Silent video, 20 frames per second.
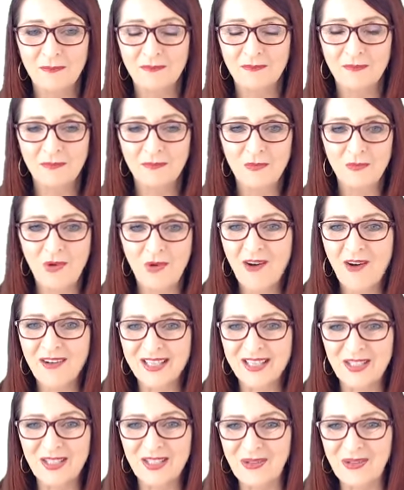right,
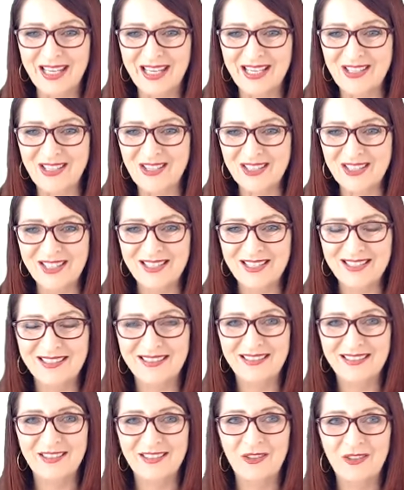or they're not,
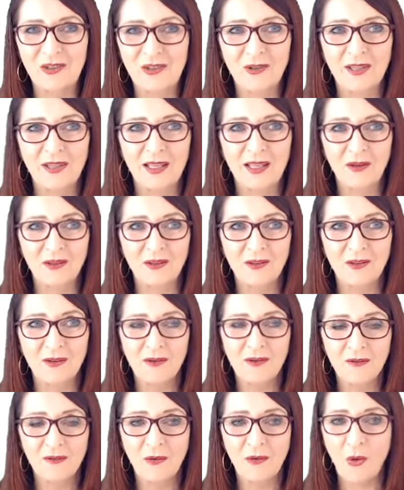they're not
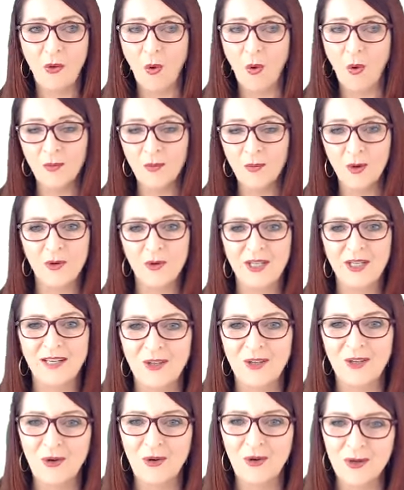normal, whatever
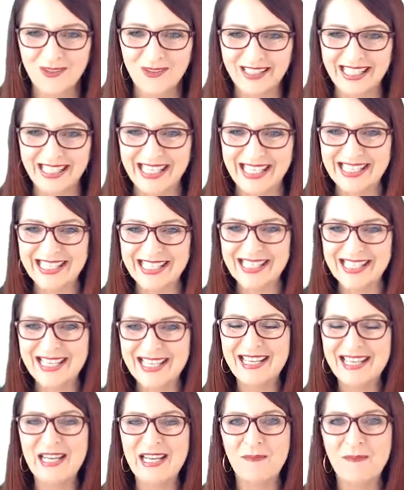normal is,
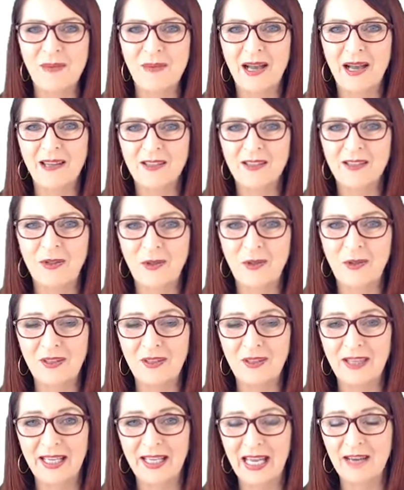but, that
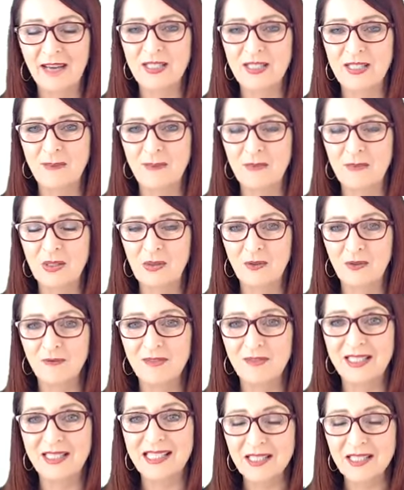they have some sort of
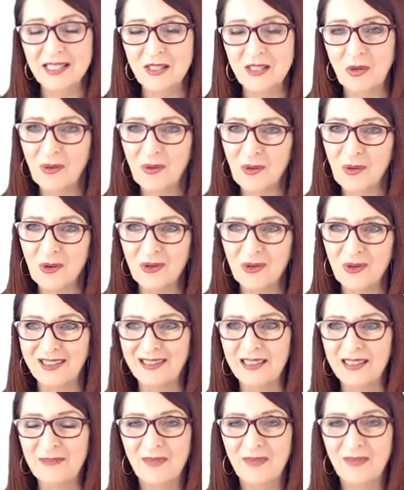disorder.
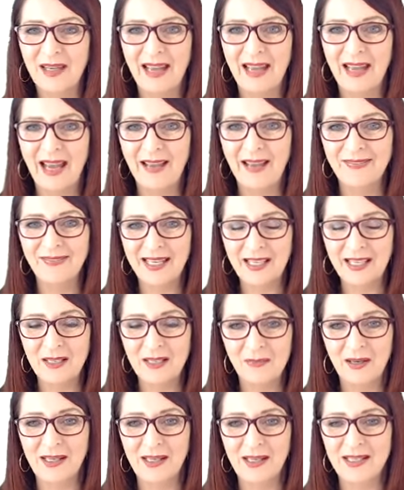And that can
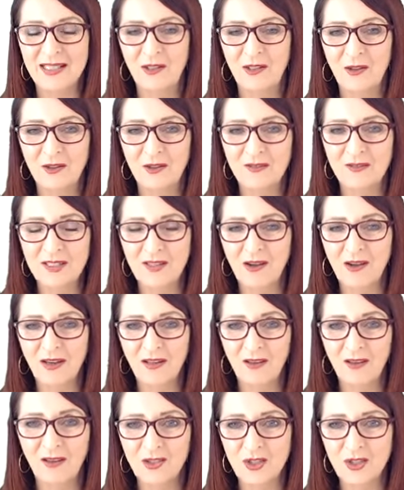place a lot of
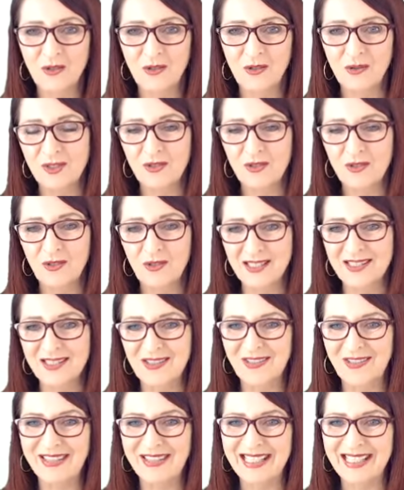psychological stress
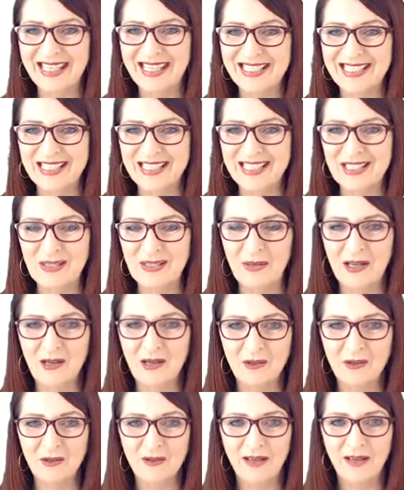on the kids as
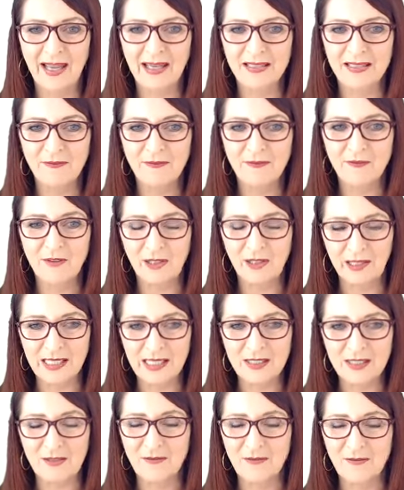well, and
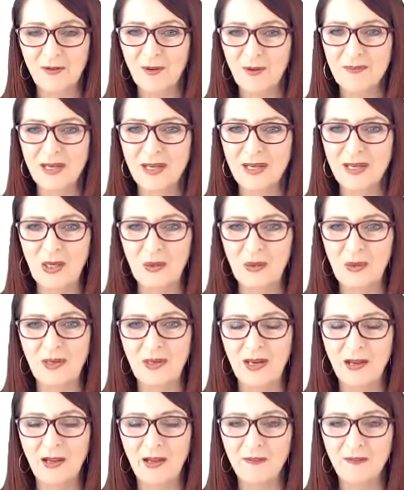feelings of not being good
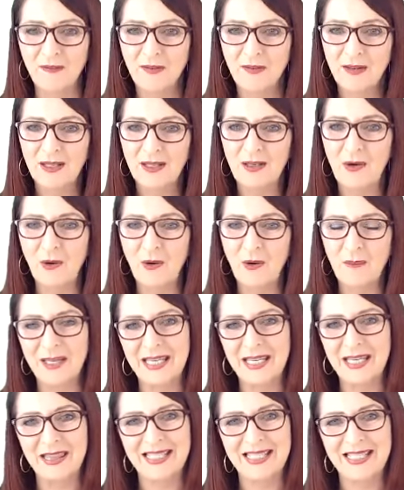enough, not being
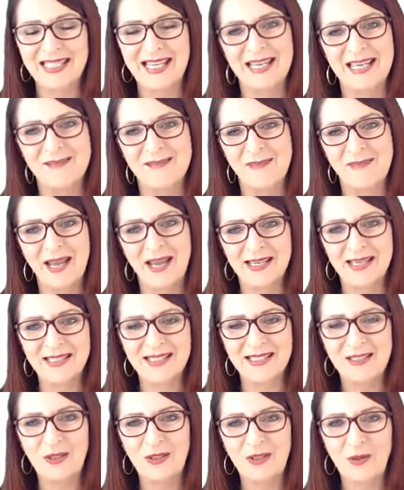the same as,
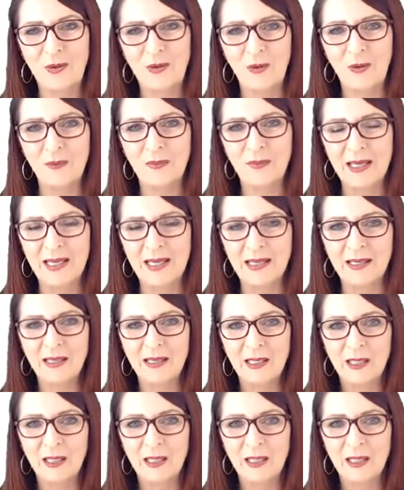being,